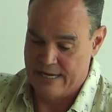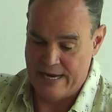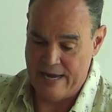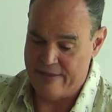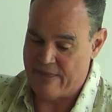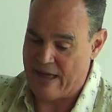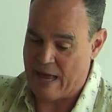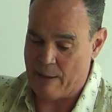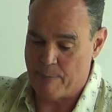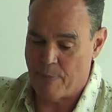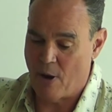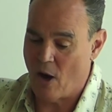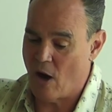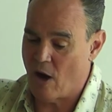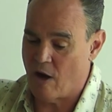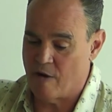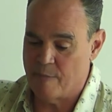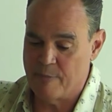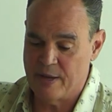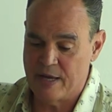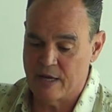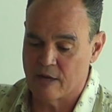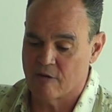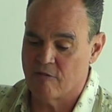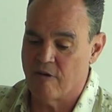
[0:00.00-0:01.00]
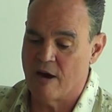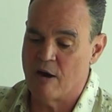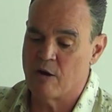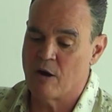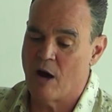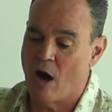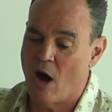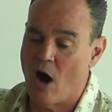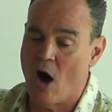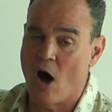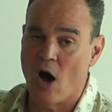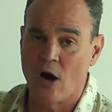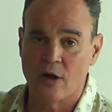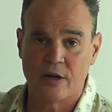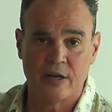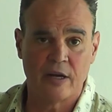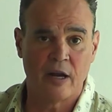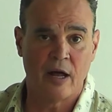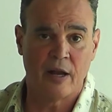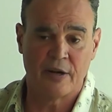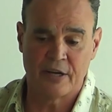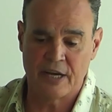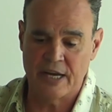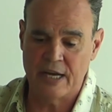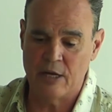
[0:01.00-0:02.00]
Yet that part of me had grown hard
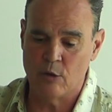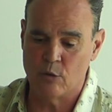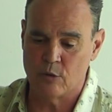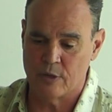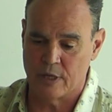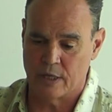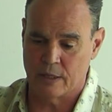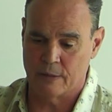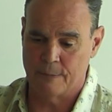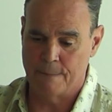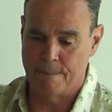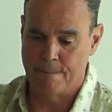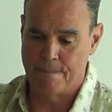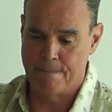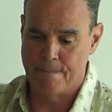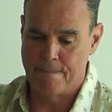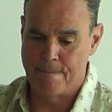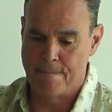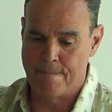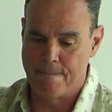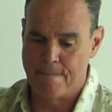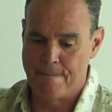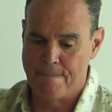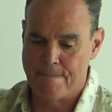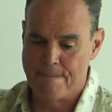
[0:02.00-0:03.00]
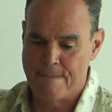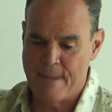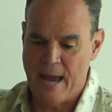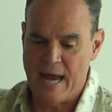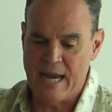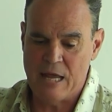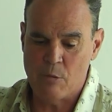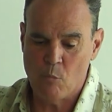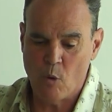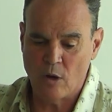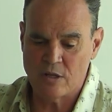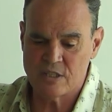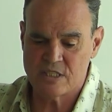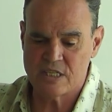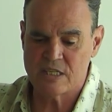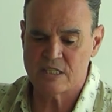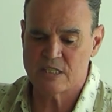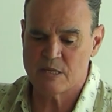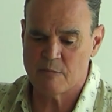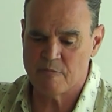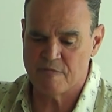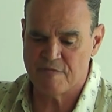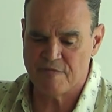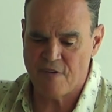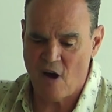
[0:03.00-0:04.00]
and unyielding, and in wanting
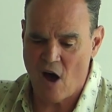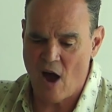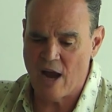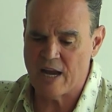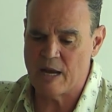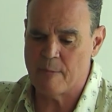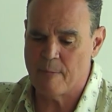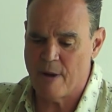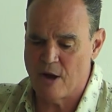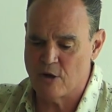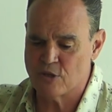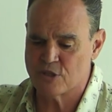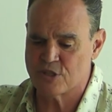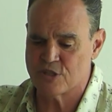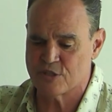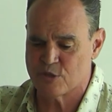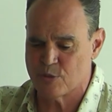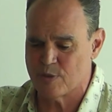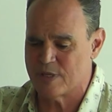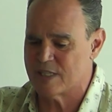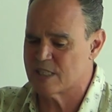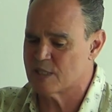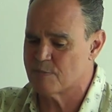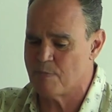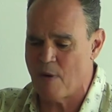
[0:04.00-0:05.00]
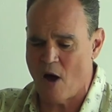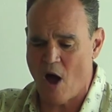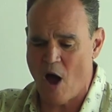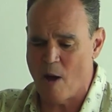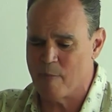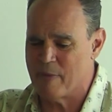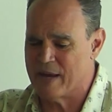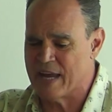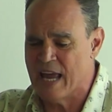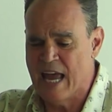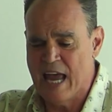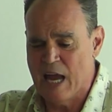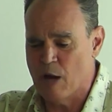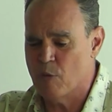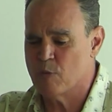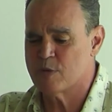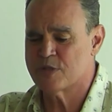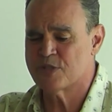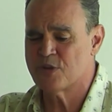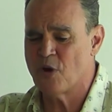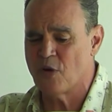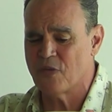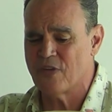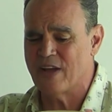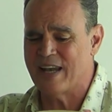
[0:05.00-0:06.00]
some fine emotion to inspire me, it
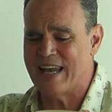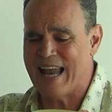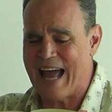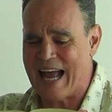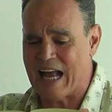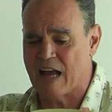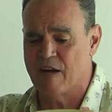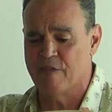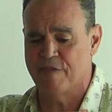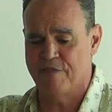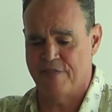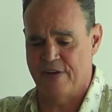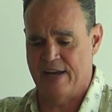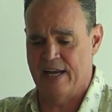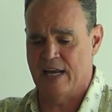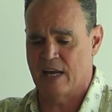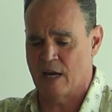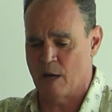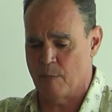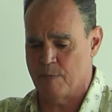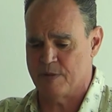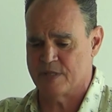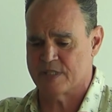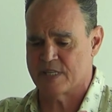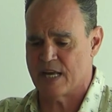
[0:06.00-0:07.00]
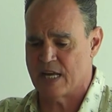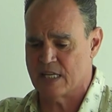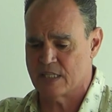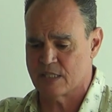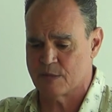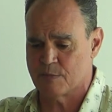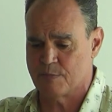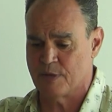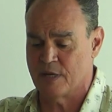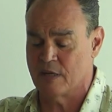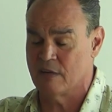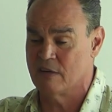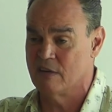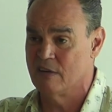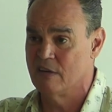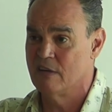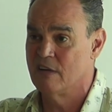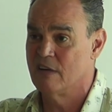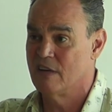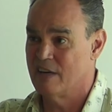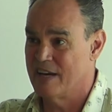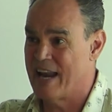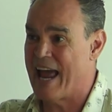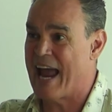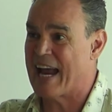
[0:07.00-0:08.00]
was not the lack of feeling I possessed, but
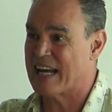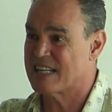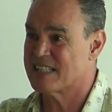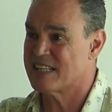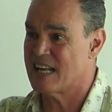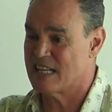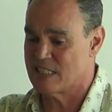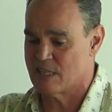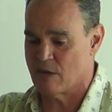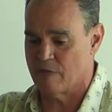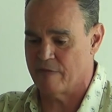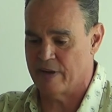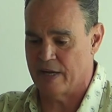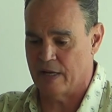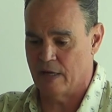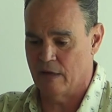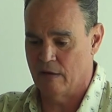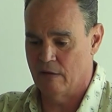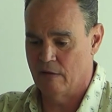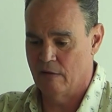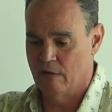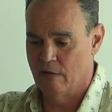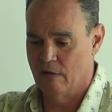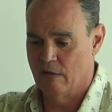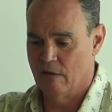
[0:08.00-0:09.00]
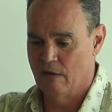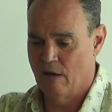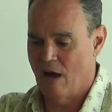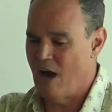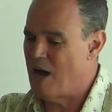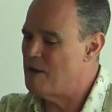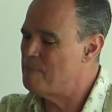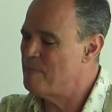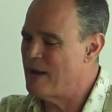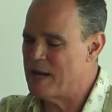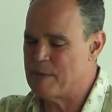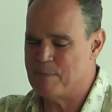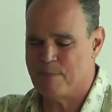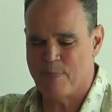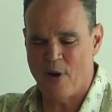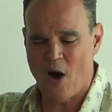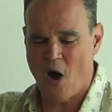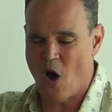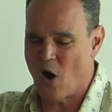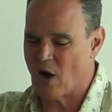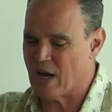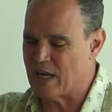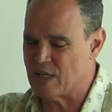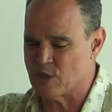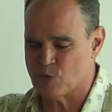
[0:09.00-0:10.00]
an excess of it. I had made
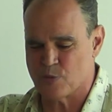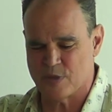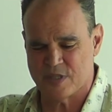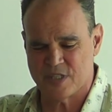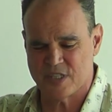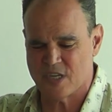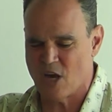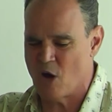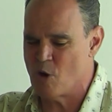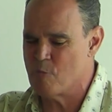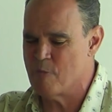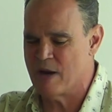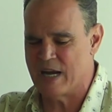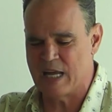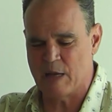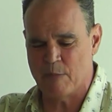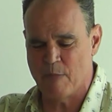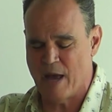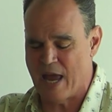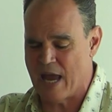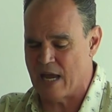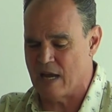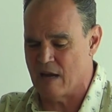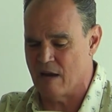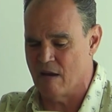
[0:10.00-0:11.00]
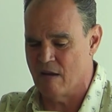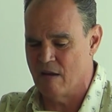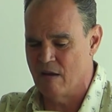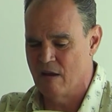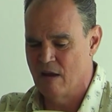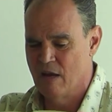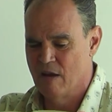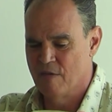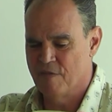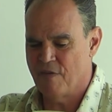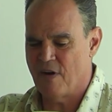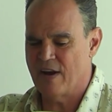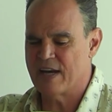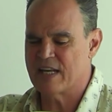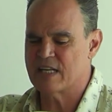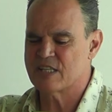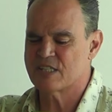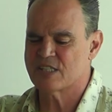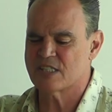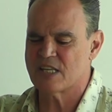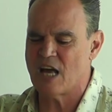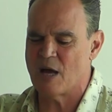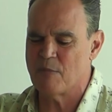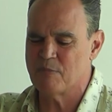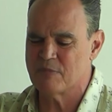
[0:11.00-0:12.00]
bargains with so many men, finding
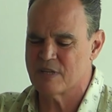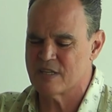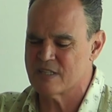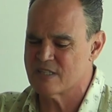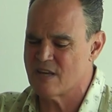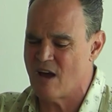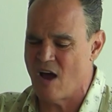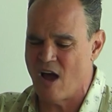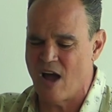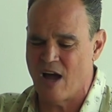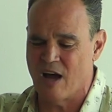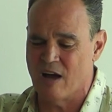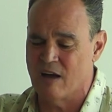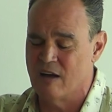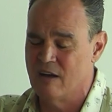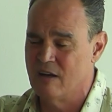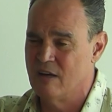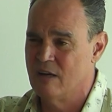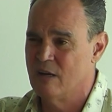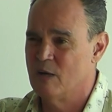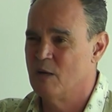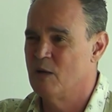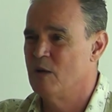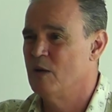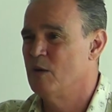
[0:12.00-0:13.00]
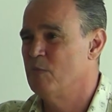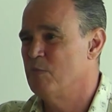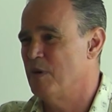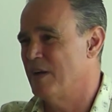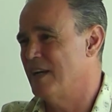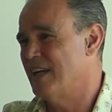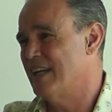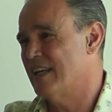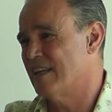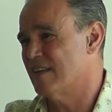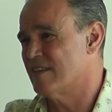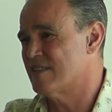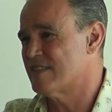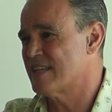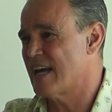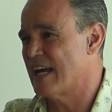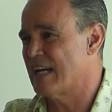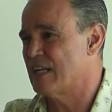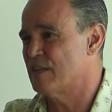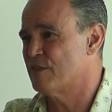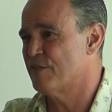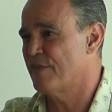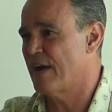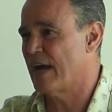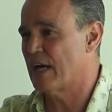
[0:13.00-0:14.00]
some desire, but little
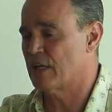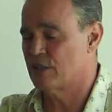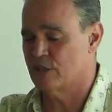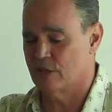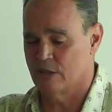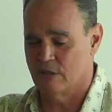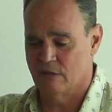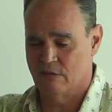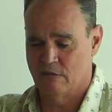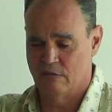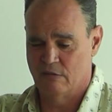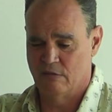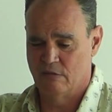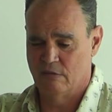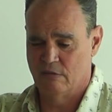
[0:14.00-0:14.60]
satisfaction.